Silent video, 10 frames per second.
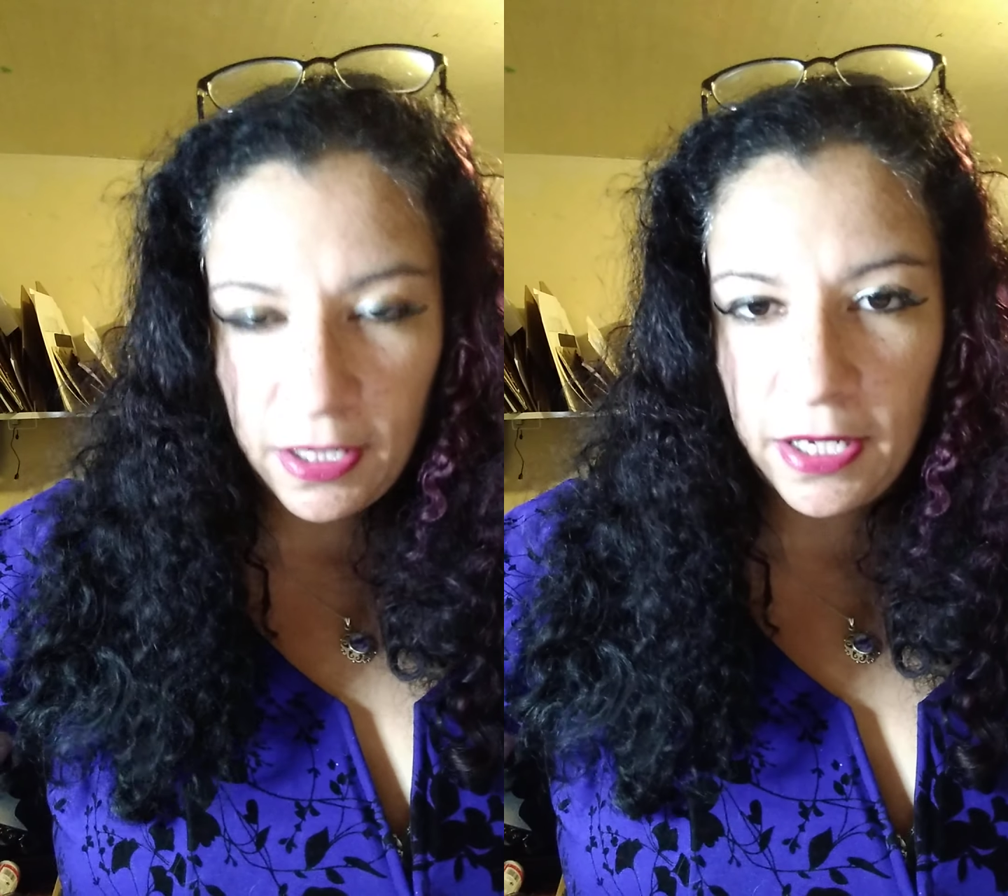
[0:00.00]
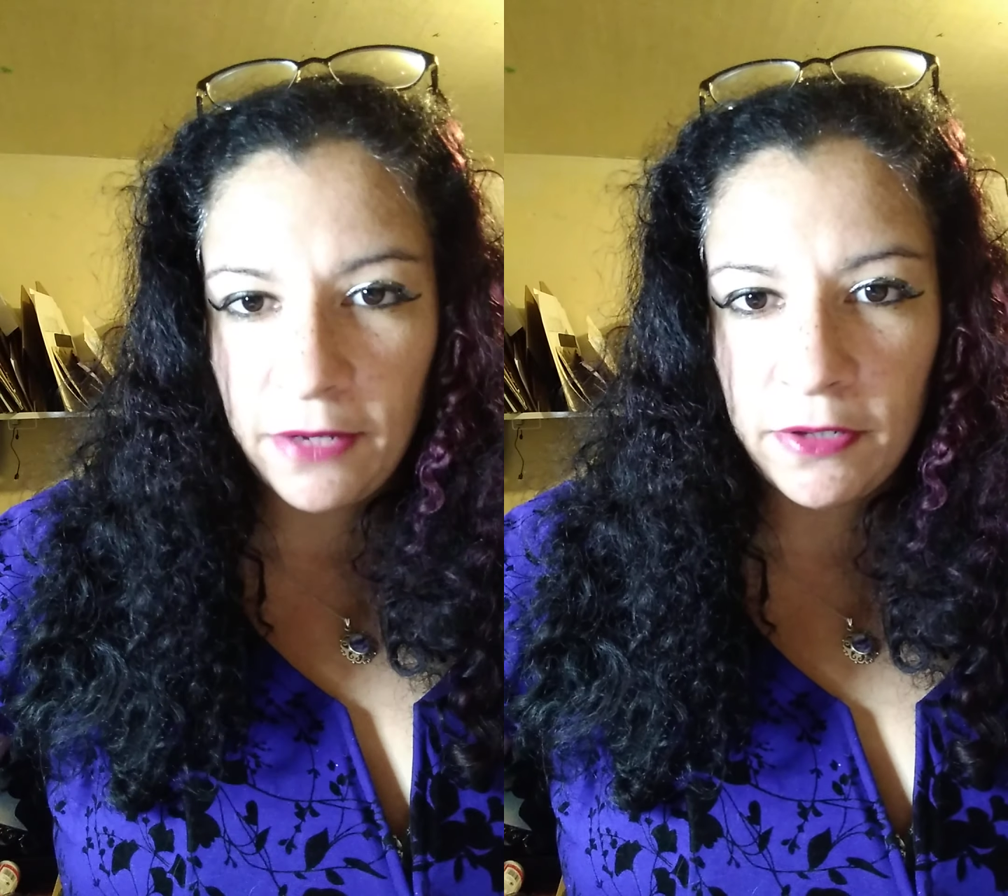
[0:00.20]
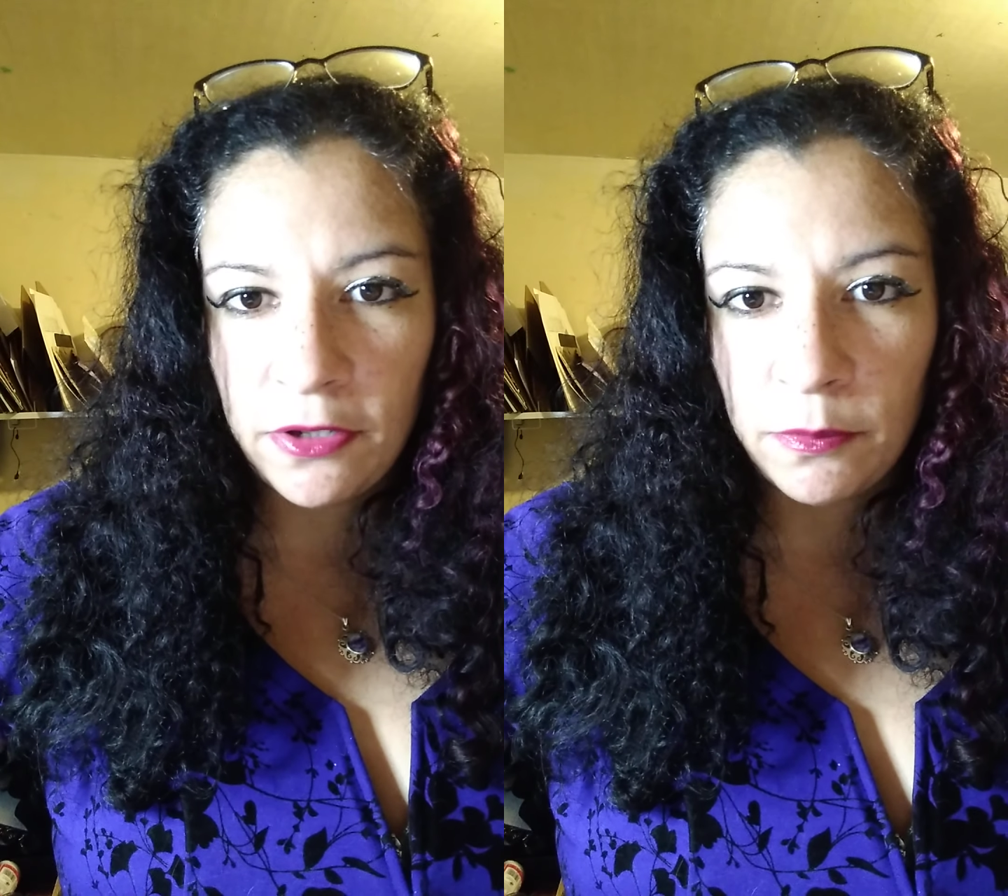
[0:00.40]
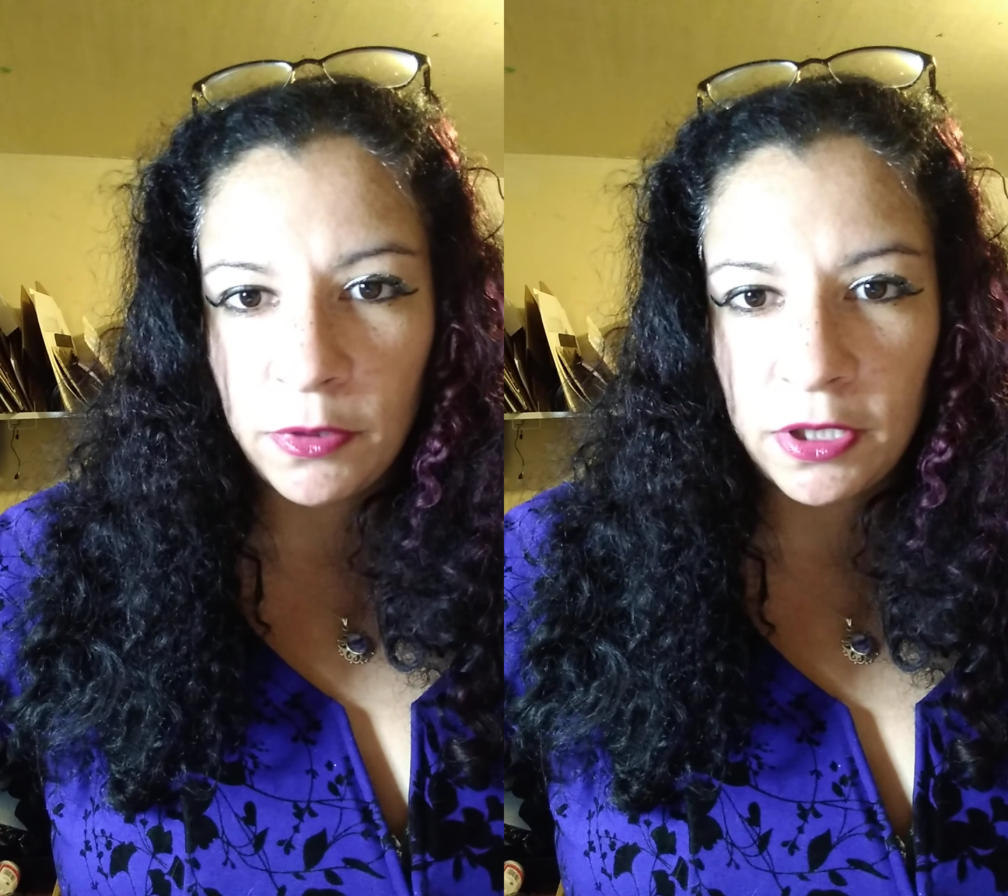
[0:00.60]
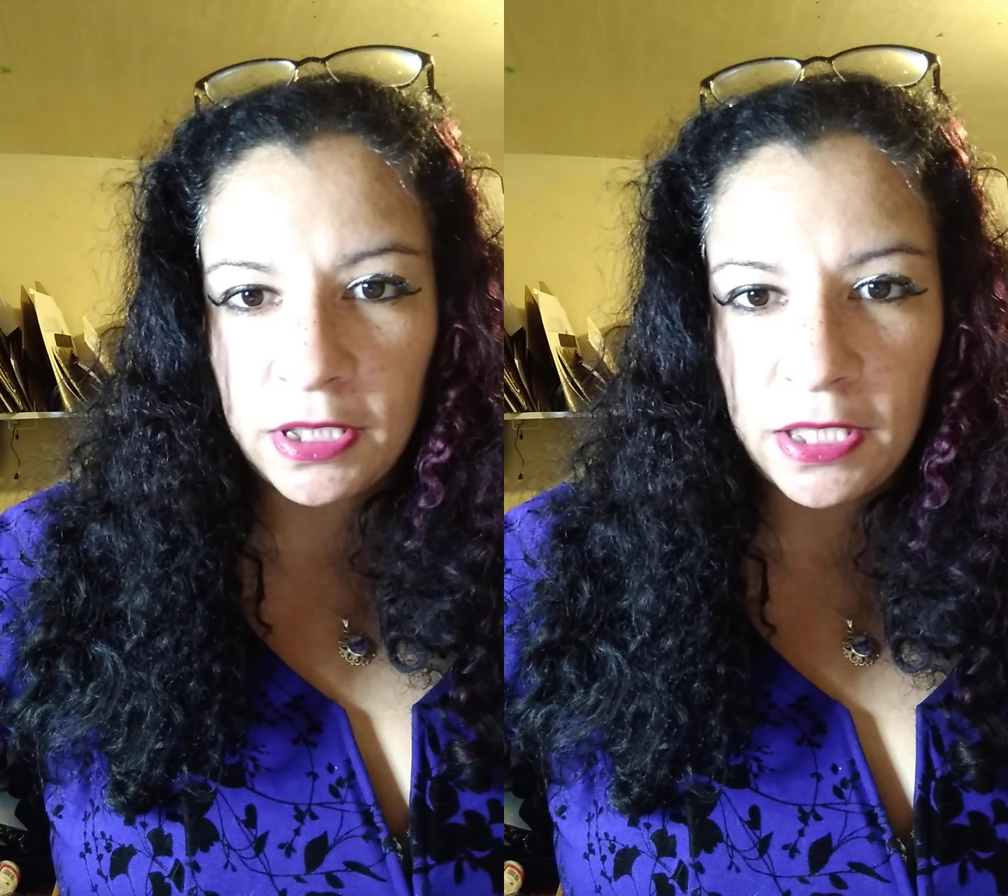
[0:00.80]
I have another
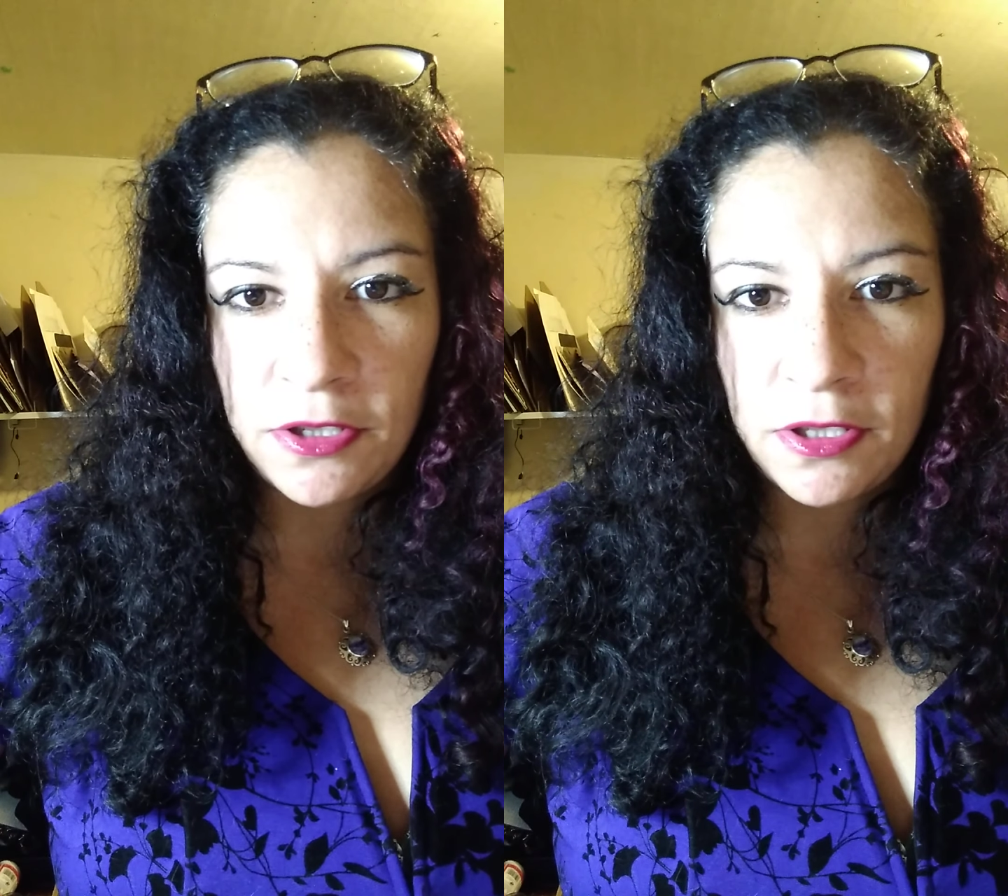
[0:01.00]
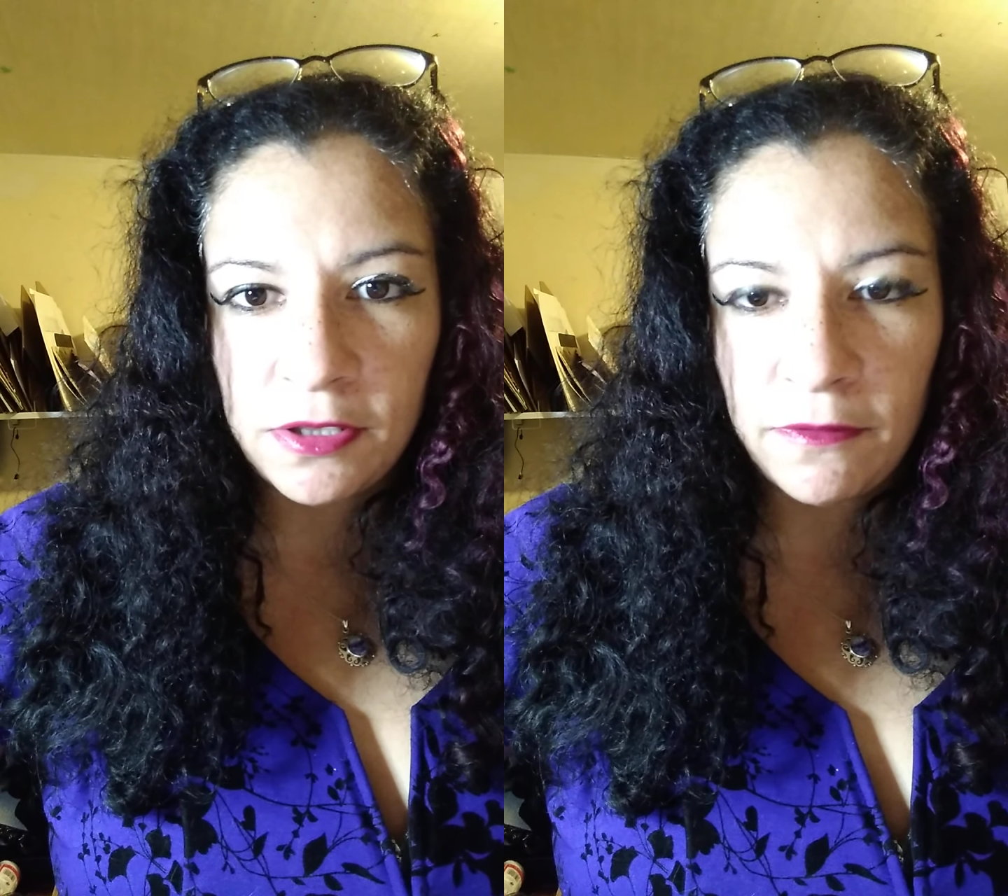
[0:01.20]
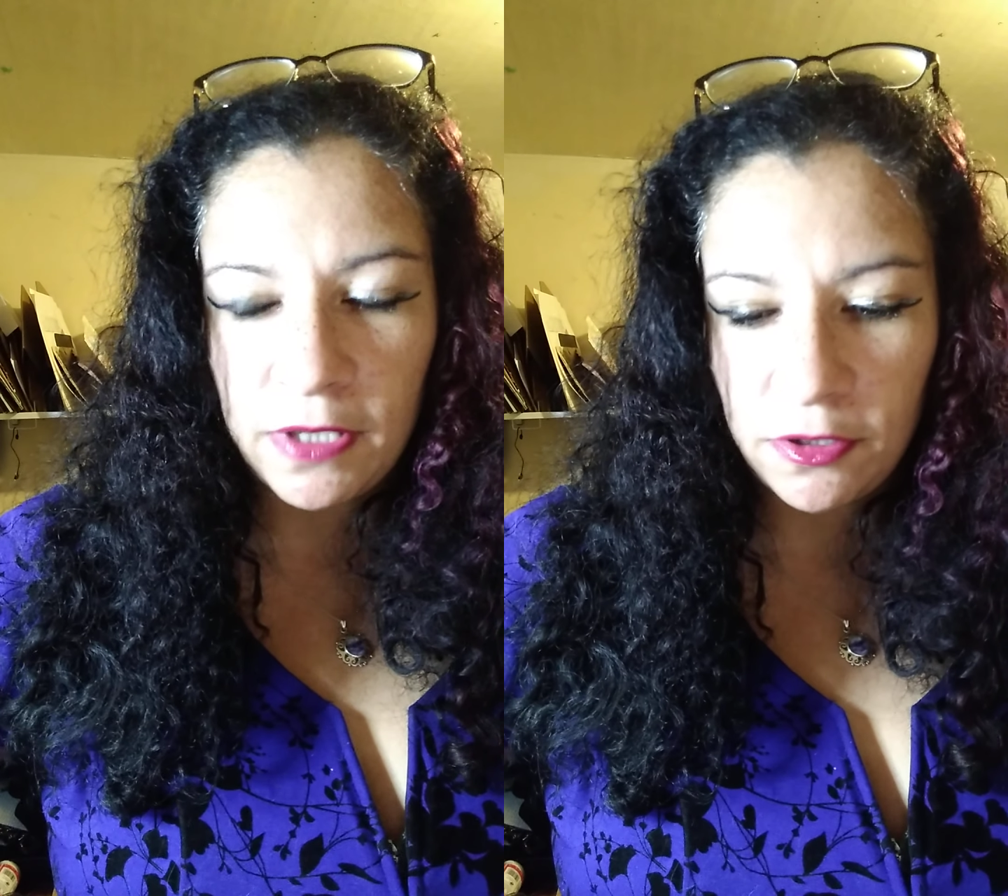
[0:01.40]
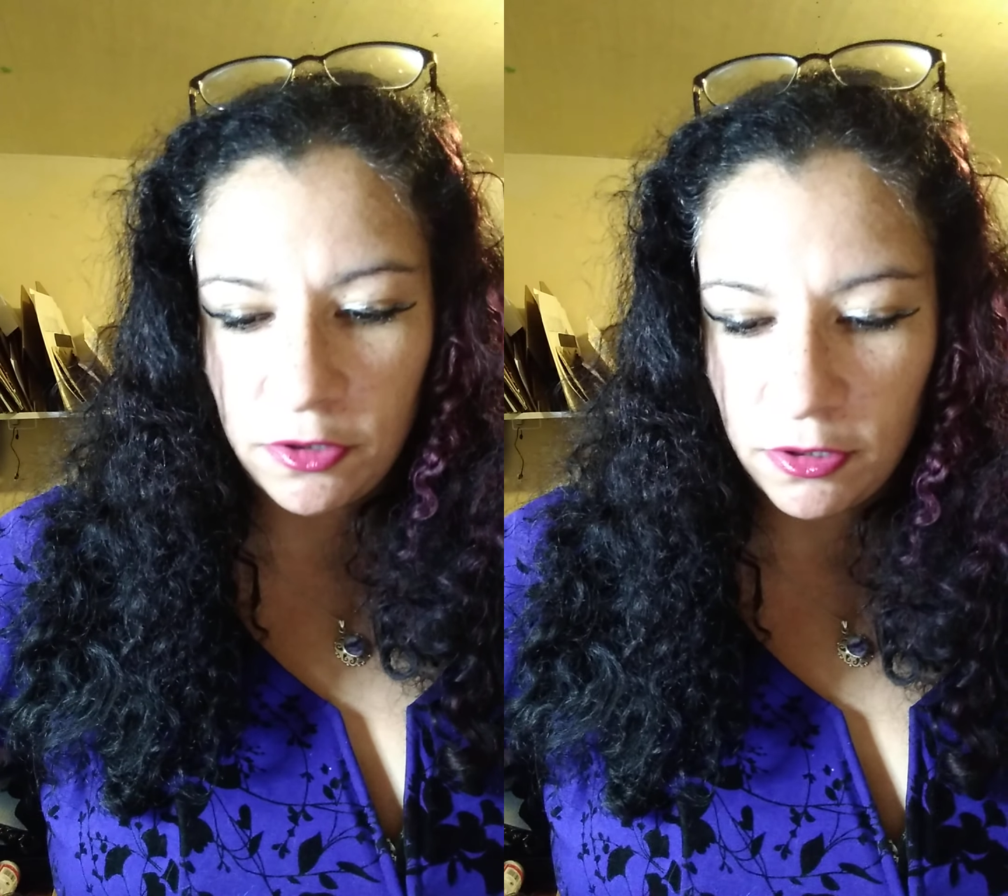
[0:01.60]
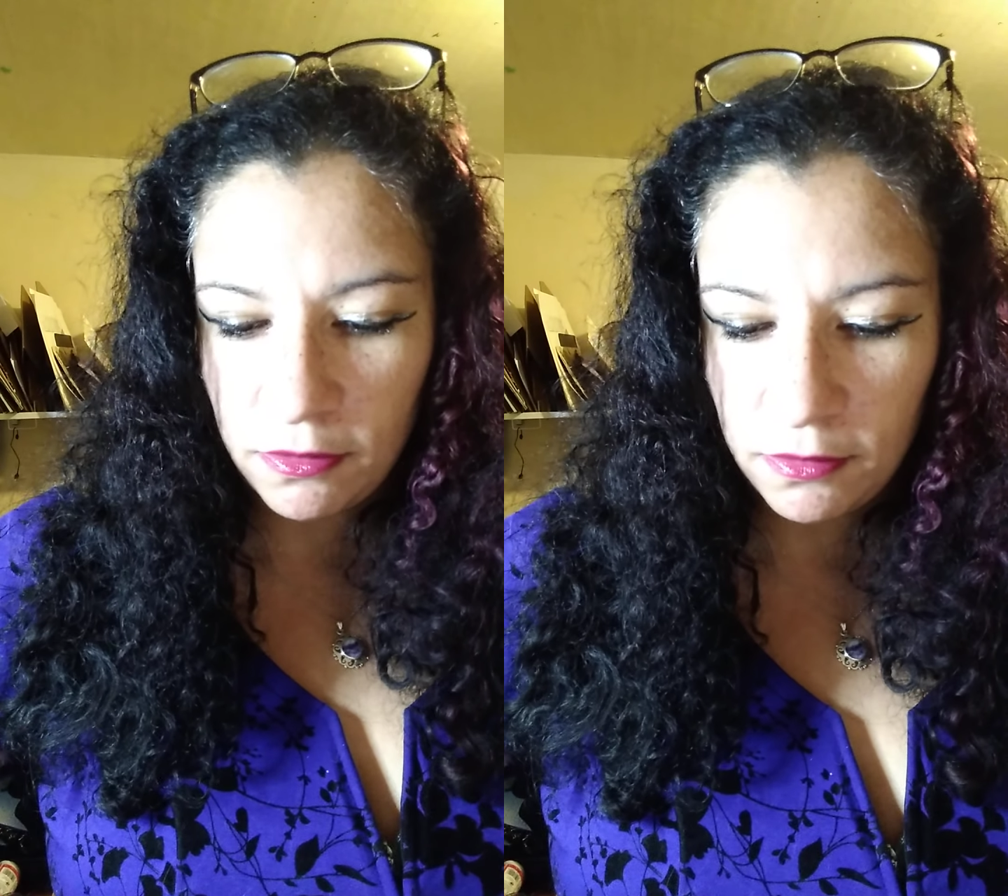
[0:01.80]
book that I just finished